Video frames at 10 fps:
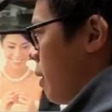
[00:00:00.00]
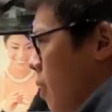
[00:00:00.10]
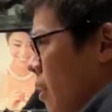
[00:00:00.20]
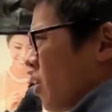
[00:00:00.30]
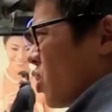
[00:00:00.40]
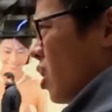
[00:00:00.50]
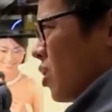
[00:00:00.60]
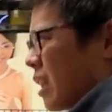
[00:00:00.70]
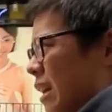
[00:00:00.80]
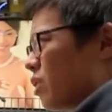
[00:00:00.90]
I
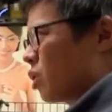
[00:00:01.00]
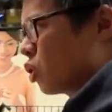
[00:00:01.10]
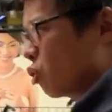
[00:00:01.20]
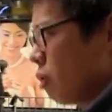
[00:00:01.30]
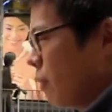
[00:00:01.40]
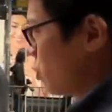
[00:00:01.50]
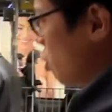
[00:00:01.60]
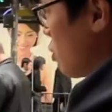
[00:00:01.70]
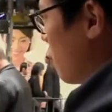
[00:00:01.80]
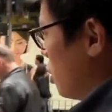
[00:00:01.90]
started getting into street
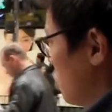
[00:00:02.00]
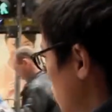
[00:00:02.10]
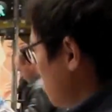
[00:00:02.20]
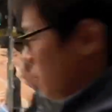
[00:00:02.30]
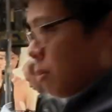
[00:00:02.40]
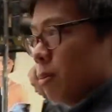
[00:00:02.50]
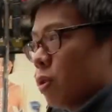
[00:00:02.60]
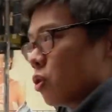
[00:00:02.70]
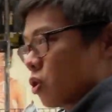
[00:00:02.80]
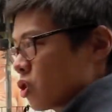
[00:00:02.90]
photography just simply
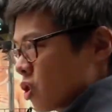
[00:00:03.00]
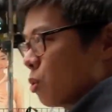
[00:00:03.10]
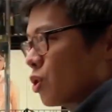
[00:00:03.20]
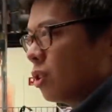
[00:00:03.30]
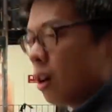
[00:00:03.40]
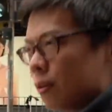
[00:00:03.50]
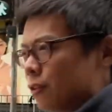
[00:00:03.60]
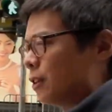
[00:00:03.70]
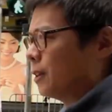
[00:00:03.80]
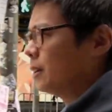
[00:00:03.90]
because there's so much life
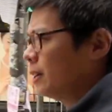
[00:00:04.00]
here.